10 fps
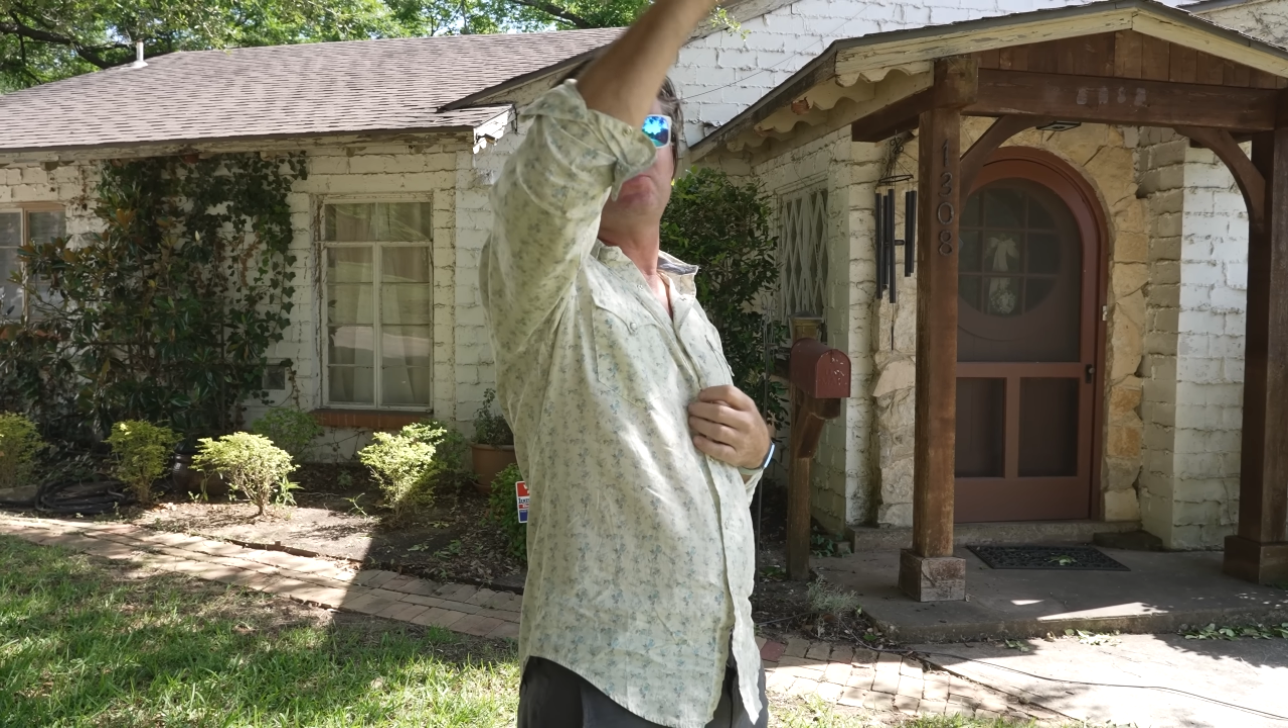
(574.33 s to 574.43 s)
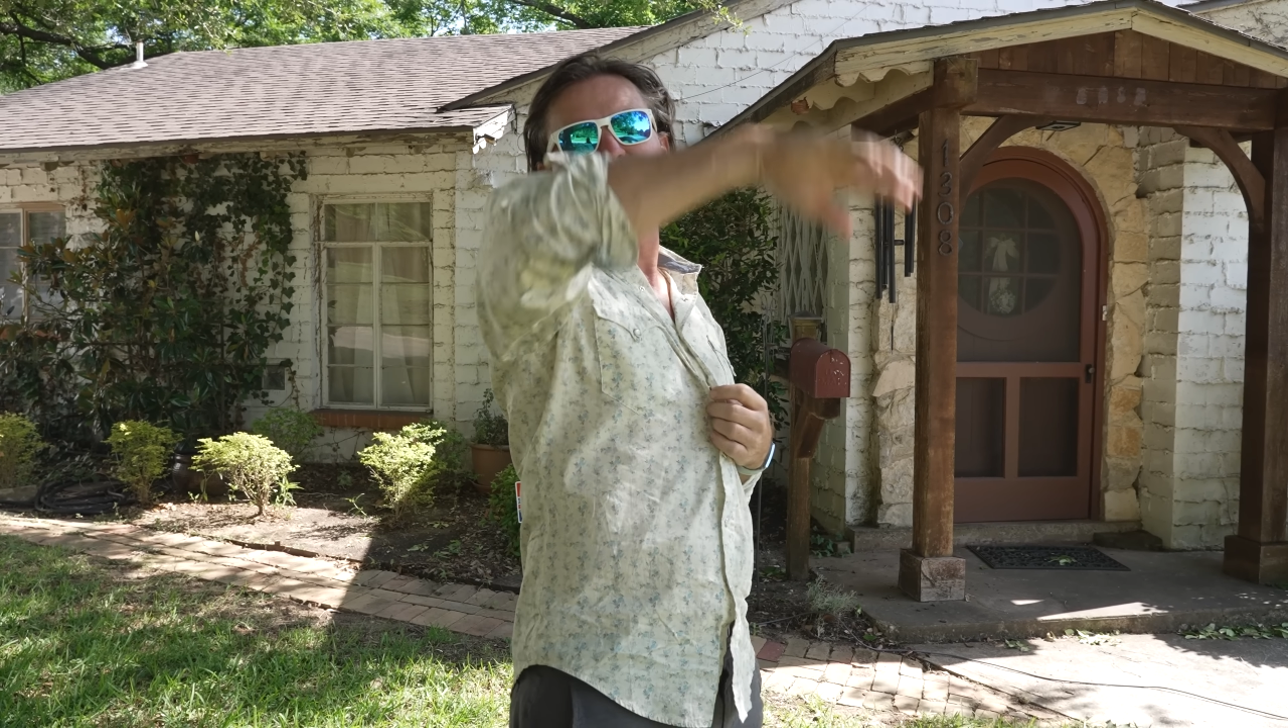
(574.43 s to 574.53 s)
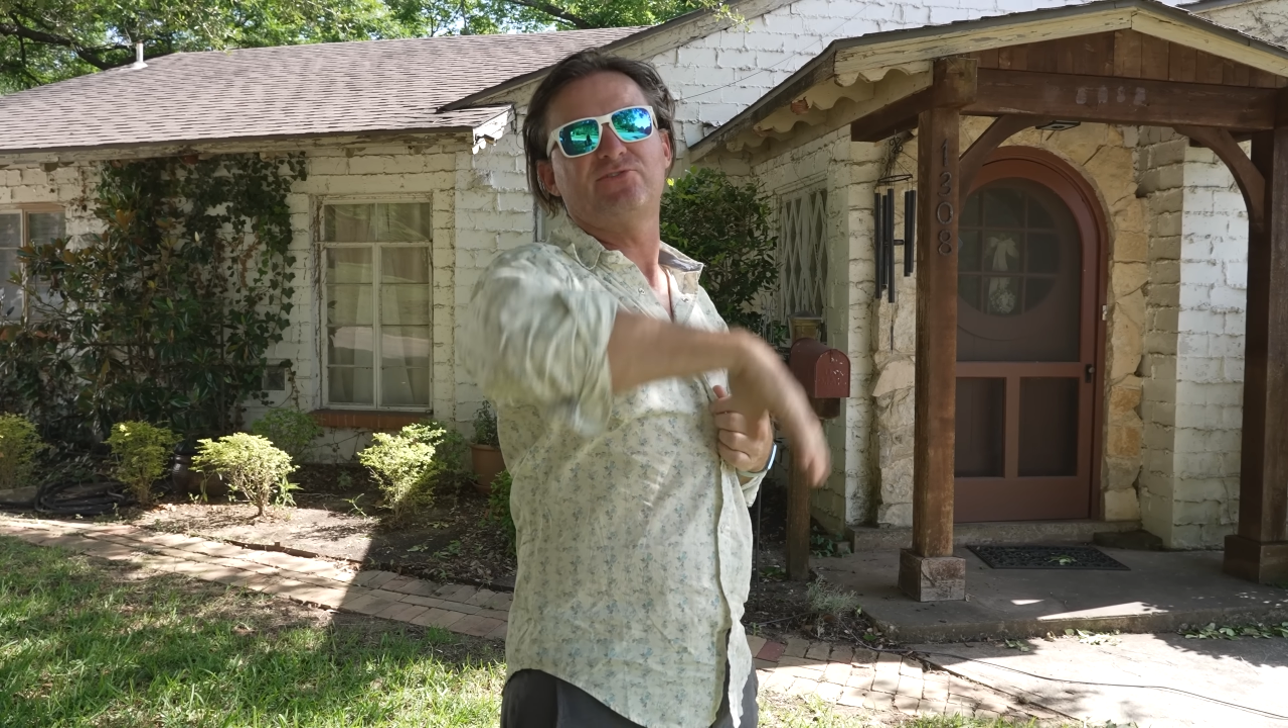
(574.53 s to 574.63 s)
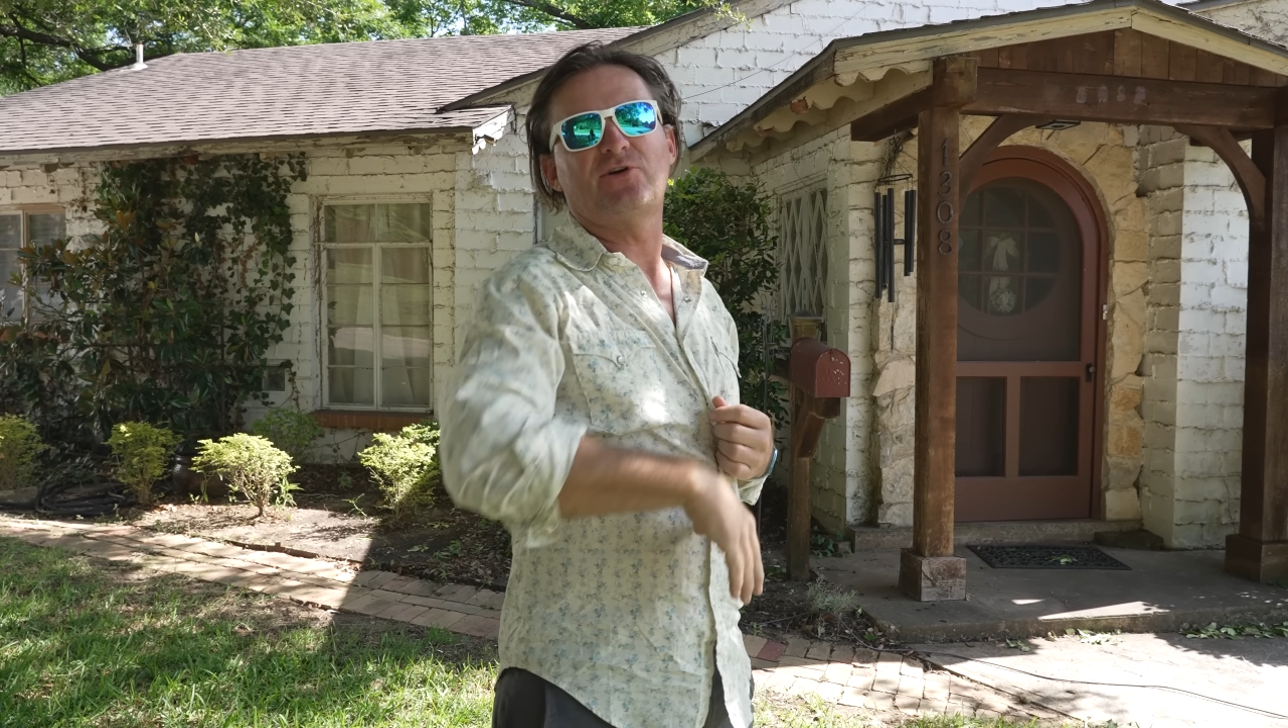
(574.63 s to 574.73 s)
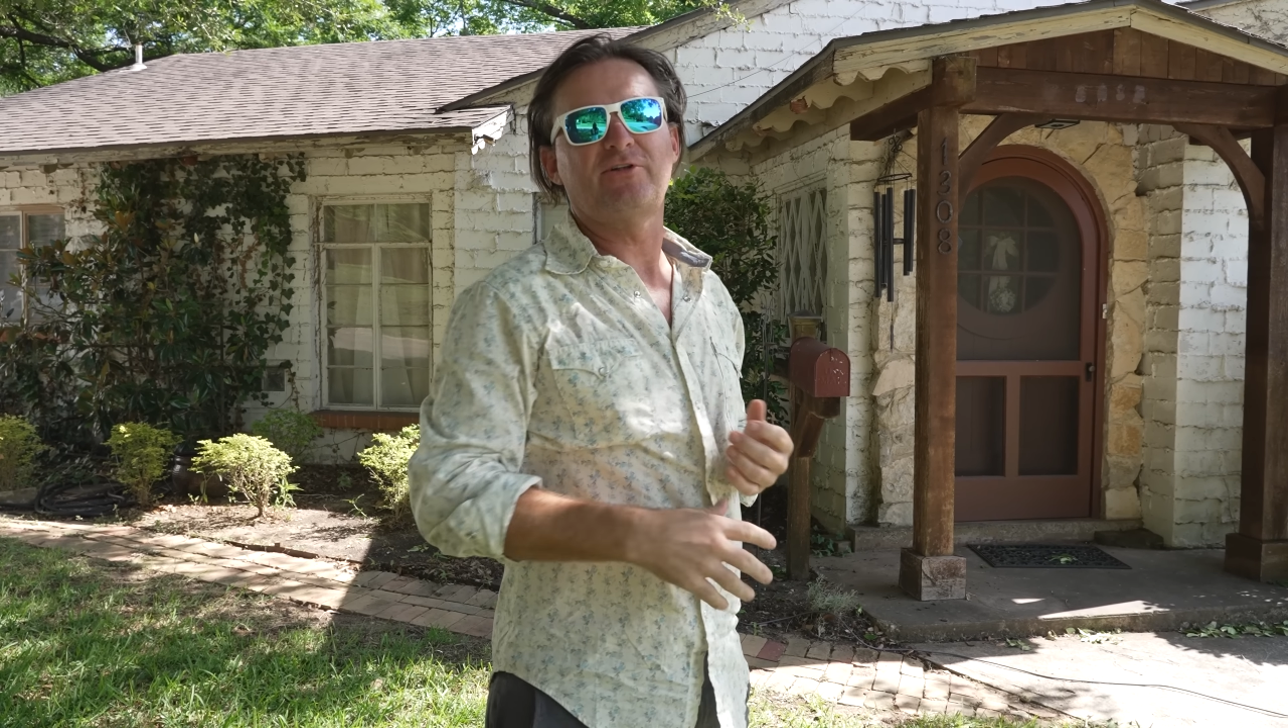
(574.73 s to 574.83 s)

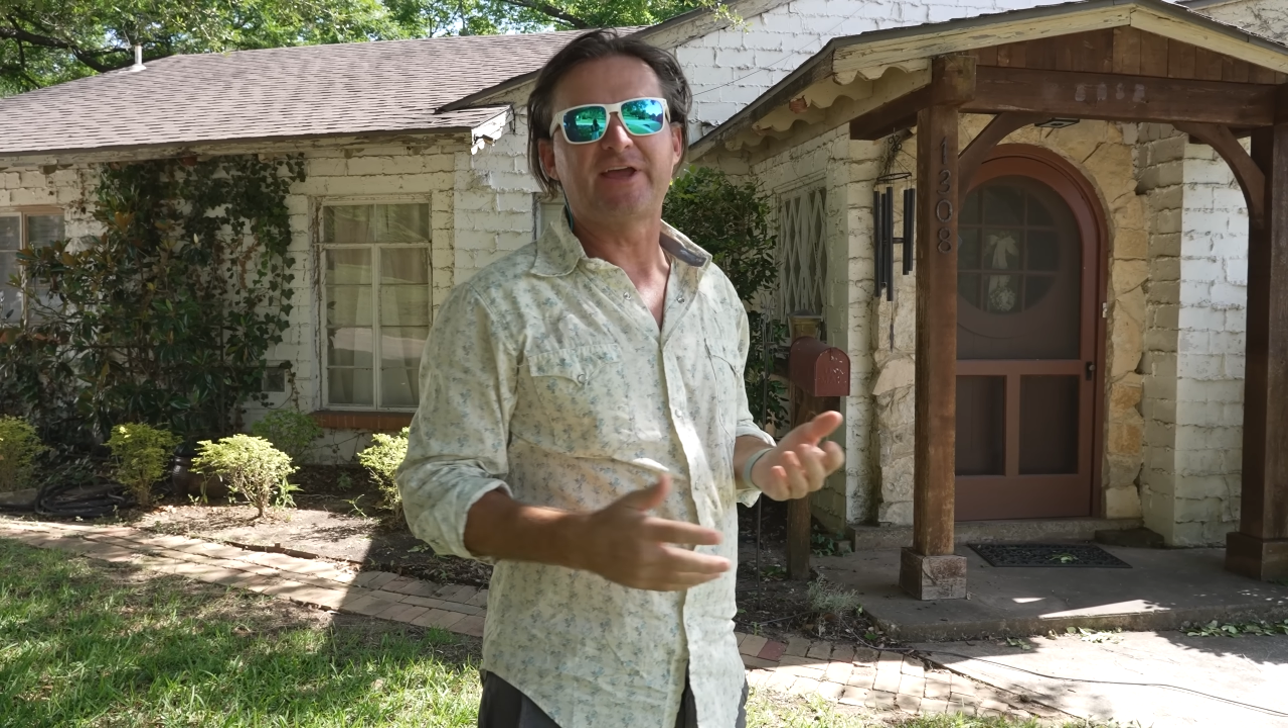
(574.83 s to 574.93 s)
ones are